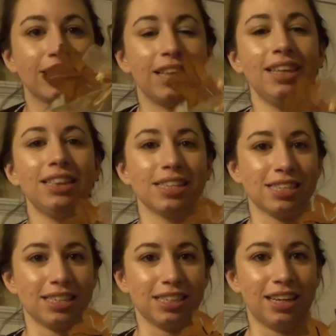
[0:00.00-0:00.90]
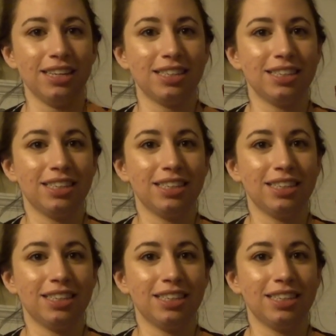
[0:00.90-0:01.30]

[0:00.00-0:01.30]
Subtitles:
I think this is nice.